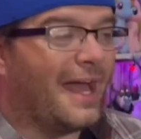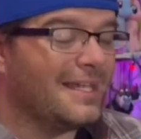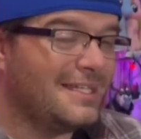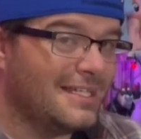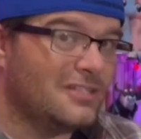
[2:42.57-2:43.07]
I
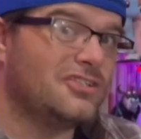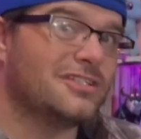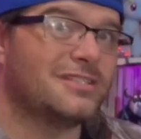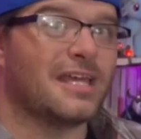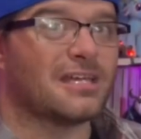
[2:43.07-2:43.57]
did
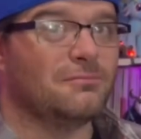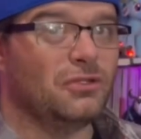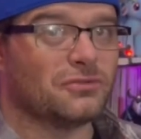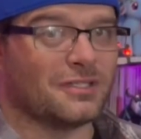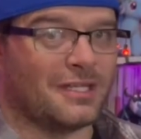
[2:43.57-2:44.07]
just take a
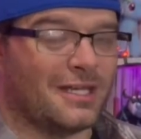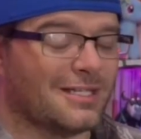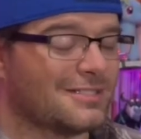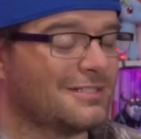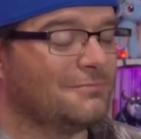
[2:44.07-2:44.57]

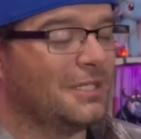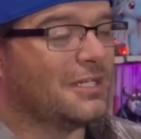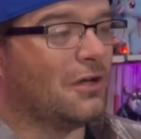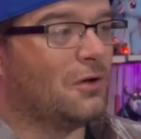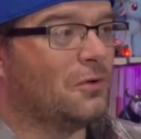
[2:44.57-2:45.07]
Mucinex
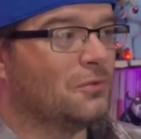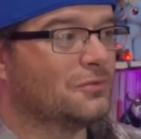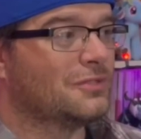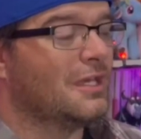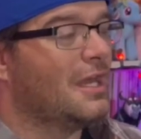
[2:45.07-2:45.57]

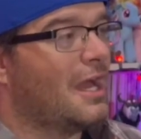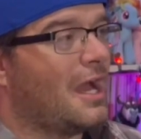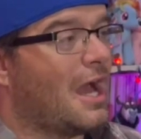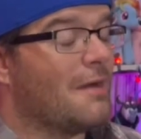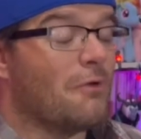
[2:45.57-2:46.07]
because
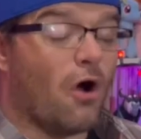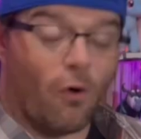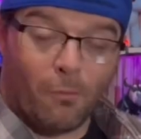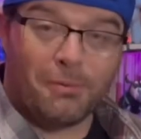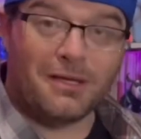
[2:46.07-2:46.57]
I'm
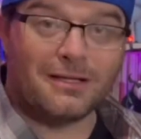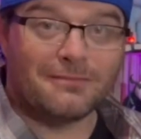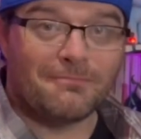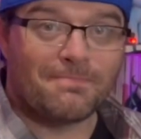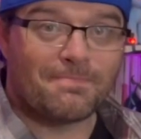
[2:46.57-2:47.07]

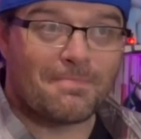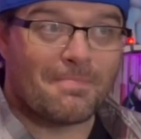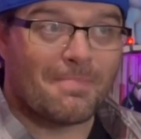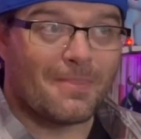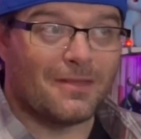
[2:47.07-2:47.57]
hoping
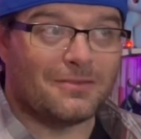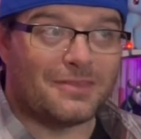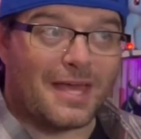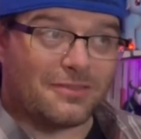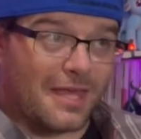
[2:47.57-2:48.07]

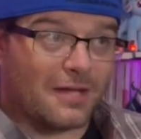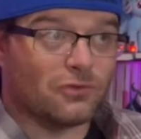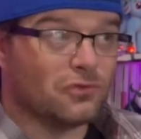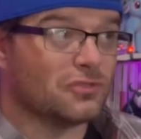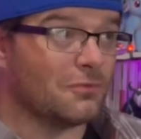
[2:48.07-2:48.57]
that that'll
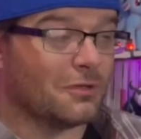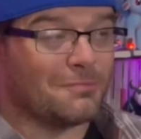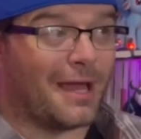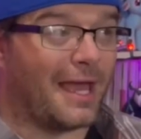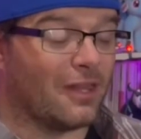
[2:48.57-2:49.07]
do something with
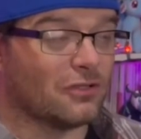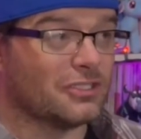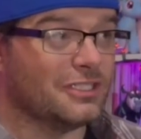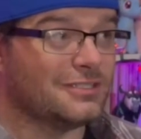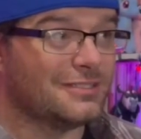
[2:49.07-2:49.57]
my
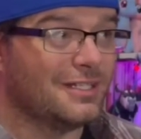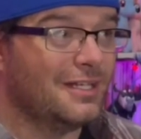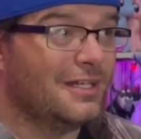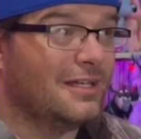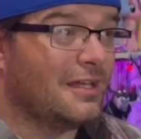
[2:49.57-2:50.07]
allergies.
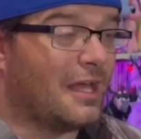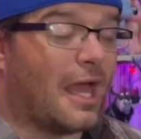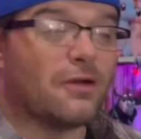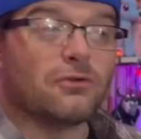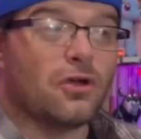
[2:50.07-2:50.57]

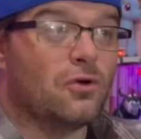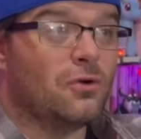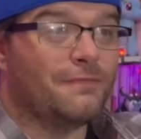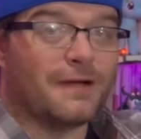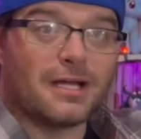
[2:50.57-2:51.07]
I don't know
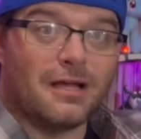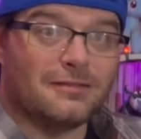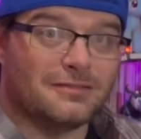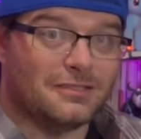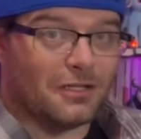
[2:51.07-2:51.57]
if I got
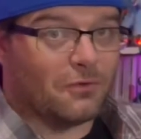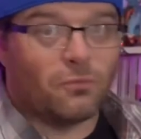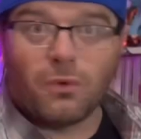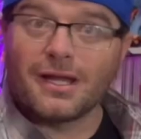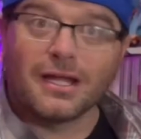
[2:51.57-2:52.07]
you know
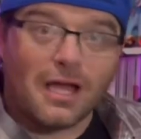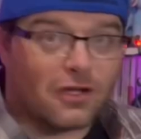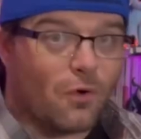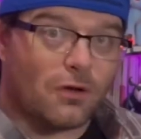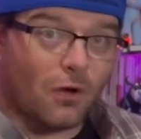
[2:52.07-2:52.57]
what I got
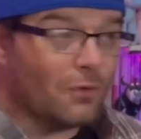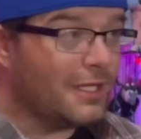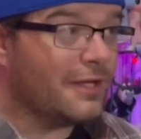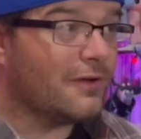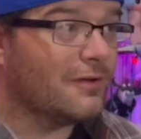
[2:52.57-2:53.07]
going on
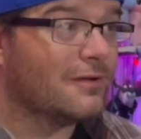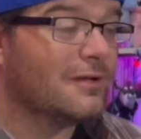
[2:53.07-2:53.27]
here,